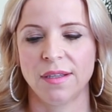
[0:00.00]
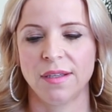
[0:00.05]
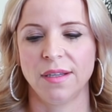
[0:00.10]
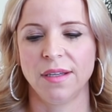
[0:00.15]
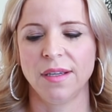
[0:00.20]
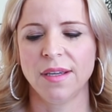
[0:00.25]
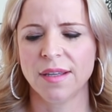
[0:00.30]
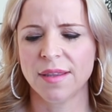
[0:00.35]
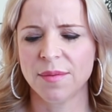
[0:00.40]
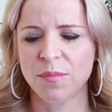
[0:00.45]

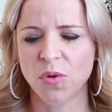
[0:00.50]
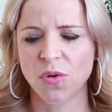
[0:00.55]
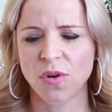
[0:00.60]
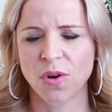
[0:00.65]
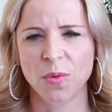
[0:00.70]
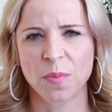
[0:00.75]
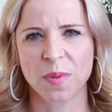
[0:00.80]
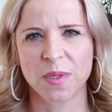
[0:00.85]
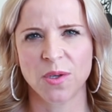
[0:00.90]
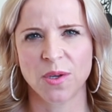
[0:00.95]
the more
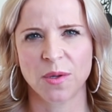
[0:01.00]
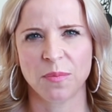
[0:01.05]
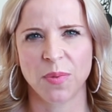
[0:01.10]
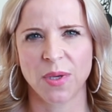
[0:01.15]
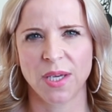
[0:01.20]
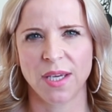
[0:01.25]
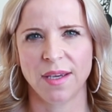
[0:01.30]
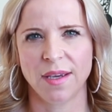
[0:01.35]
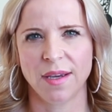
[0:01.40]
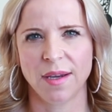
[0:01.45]
open you can
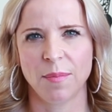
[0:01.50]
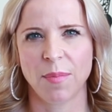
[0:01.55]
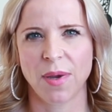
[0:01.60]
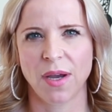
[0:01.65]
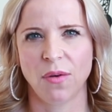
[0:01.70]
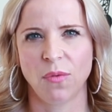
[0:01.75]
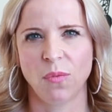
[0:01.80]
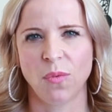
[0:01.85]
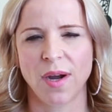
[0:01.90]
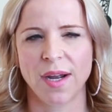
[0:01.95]
be
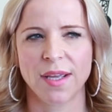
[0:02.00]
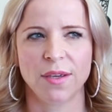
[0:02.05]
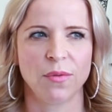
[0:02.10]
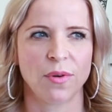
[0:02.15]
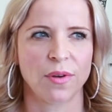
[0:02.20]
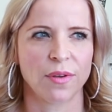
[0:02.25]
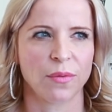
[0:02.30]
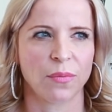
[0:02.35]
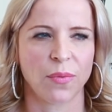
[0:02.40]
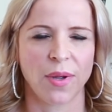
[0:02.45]
about why you
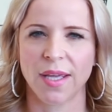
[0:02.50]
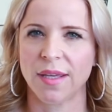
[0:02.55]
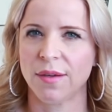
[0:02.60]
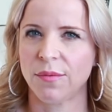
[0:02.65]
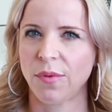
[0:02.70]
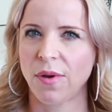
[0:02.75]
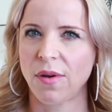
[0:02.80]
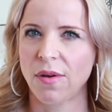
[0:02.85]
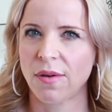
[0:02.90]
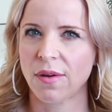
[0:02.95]
are the way
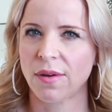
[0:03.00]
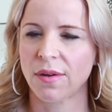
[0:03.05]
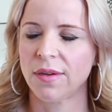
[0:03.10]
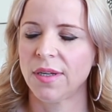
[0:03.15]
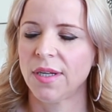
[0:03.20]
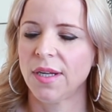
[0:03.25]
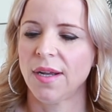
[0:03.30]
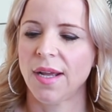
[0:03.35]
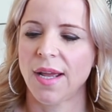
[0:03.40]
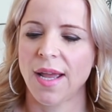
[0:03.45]
you are
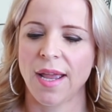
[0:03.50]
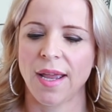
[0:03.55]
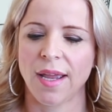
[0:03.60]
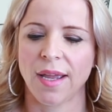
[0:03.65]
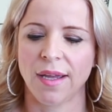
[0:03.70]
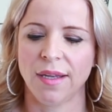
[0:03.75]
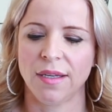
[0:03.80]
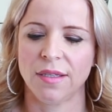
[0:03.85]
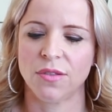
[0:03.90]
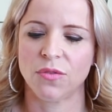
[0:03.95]

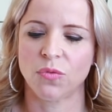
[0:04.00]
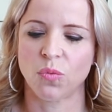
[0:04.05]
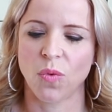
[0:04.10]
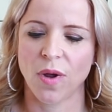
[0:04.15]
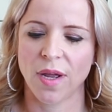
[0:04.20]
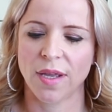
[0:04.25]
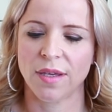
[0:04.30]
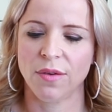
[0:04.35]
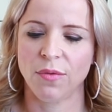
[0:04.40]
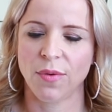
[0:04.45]
and
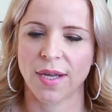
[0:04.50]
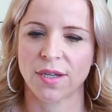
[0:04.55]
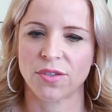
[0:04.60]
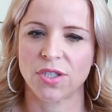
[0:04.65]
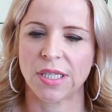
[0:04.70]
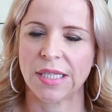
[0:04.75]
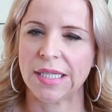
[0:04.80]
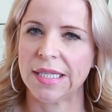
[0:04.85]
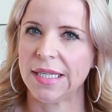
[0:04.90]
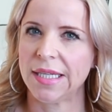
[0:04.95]
what you
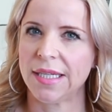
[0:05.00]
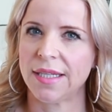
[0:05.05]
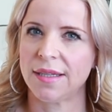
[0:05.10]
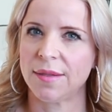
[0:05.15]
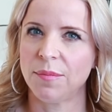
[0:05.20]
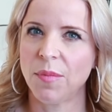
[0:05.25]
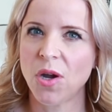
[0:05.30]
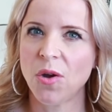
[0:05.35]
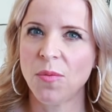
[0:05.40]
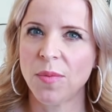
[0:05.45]
actually need in
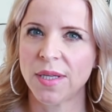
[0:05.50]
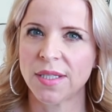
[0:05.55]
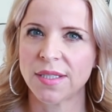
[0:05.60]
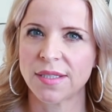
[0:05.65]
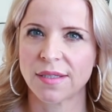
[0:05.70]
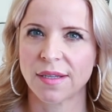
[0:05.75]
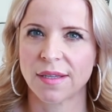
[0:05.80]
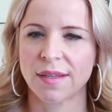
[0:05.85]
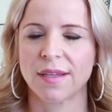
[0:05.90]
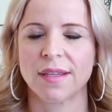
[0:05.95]
the
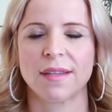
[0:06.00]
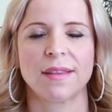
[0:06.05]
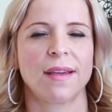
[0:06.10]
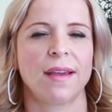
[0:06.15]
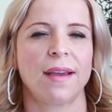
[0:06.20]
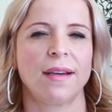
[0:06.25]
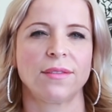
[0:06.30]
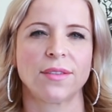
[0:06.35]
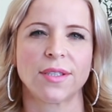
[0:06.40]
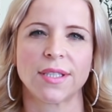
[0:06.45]
moment, I think the
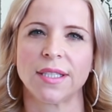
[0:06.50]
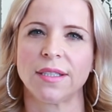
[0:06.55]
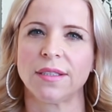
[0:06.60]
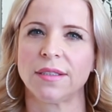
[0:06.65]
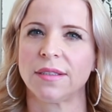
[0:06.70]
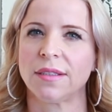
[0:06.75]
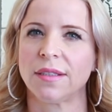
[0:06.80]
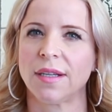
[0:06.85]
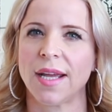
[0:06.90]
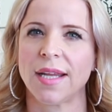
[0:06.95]

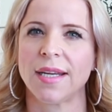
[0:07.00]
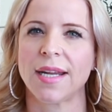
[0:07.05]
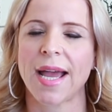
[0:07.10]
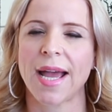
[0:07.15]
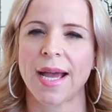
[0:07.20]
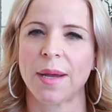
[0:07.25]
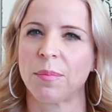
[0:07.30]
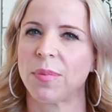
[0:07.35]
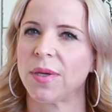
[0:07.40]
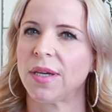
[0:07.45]
healthier and
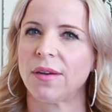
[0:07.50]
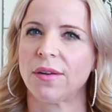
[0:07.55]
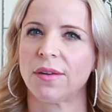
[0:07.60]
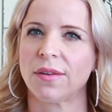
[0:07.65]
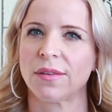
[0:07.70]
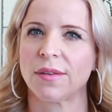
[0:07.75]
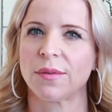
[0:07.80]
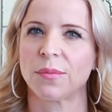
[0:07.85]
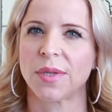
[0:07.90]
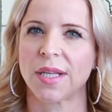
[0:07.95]

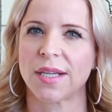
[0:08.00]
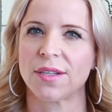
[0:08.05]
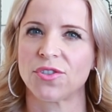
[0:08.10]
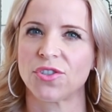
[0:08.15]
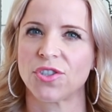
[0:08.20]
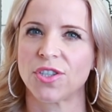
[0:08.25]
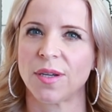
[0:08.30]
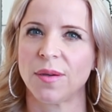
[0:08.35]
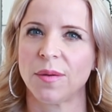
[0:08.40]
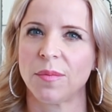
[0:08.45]
happier the
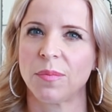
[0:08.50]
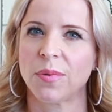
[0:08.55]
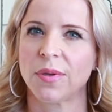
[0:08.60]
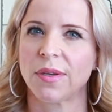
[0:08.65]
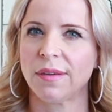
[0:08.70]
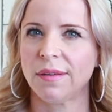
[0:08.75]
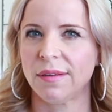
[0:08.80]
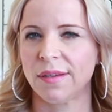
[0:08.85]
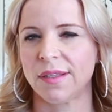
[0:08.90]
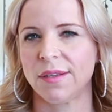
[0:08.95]
relationship
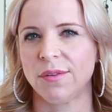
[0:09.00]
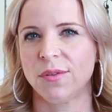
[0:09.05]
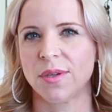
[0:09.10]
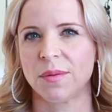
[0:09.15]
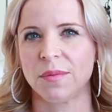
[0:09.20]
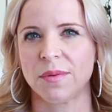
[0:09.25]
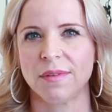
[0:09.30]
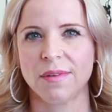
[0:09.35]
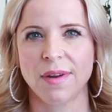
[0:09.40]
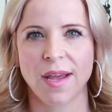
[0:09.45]
you
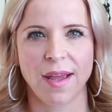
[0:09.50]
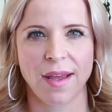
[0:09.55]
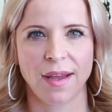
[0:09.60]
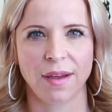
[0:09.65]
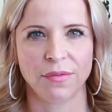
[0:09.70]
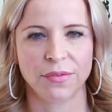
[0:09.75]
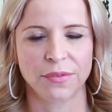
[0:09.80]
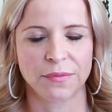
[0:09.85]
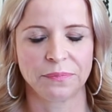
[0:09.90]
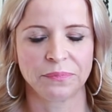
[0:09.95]
can
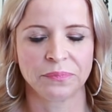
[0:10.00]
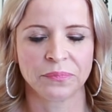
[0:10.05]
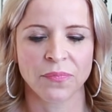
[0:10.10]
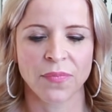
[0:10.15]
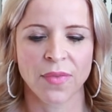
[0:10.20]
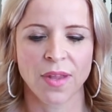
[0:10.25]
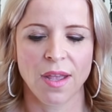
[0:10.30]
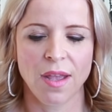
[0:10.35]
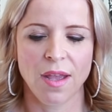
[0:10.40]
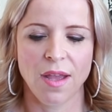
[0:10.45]
have.
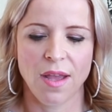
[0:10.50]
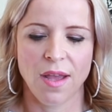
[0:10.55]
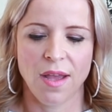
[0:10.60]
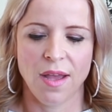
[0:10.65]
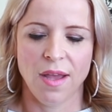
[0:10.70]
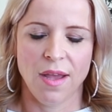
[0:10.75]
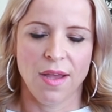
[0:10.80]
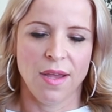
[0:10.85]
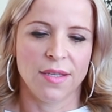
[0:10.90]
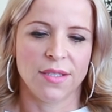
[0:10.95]

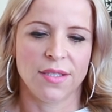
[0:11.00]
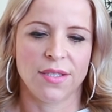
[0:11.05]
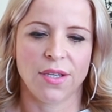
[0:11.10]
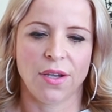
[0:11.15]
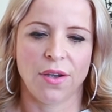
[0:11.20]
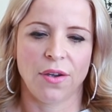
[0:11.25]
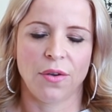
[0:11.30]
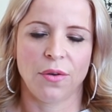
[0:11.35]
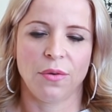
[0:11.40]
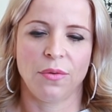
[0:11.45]

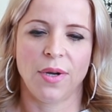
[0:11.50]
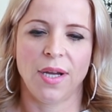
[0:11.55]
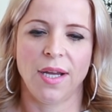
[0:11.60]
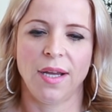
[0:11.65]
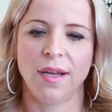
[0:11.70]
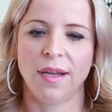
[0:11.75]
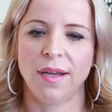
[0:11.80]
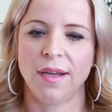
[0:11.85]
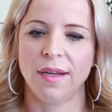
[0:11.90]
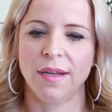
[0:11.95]
So
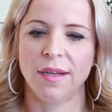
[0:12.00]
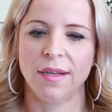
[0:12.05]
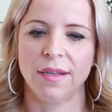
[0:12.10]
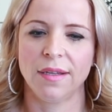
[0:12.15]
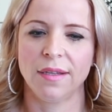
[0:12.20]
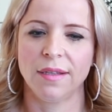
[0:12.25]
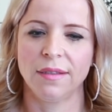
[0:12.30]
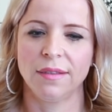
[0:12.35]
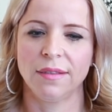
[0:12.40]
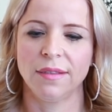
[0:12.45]

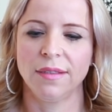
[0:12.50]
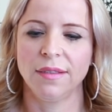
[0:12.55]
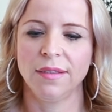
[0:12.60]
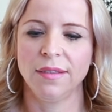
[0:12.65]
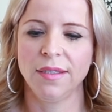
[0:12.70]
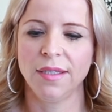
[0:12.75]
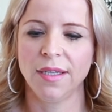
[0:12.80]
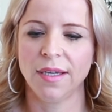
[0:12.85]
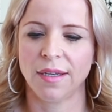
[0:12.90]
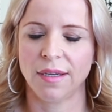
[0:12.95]

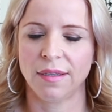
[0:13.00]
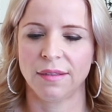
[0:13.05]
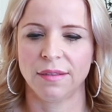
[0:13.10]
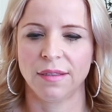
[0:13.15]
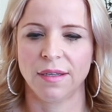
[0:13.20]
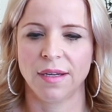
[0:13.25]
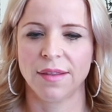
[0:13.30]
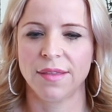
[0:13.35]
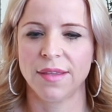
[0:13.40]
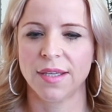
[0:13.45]
yeah,
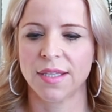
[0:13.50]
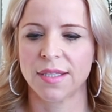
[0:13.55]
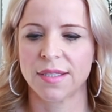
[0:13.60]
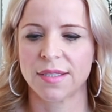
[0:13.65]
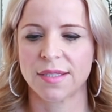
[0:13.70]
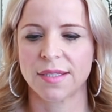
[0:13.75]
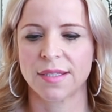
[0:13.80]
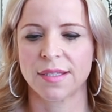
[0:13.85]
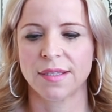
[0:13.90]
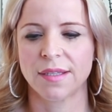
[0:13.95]
I think
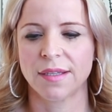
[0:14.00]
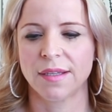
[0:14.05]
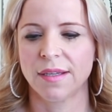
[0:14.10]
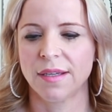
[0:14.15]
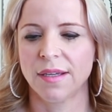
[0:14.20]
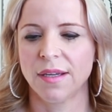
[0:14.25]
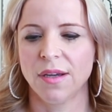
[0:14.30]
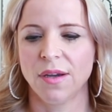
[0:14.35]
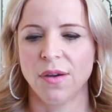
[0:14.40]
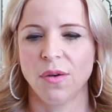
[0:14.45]

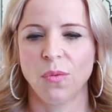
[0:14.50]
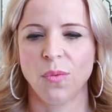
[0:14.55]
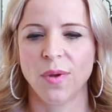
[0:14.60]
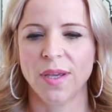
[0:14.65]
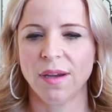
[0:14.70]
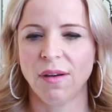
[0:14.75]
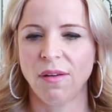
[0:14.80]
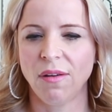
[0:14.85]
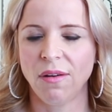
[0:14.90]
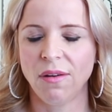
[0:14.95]

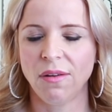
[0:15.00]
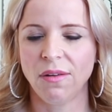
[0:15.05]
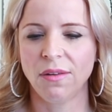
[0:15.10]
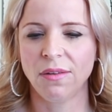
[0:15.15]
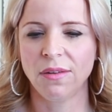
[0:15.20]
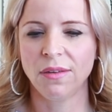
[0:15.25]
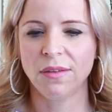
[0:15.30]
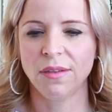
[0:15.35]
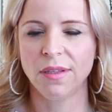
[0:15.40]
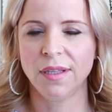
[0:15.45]
we
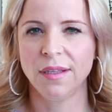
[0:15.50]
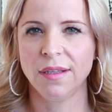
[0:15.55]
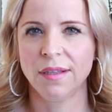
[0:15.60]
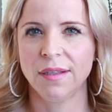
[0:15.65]
all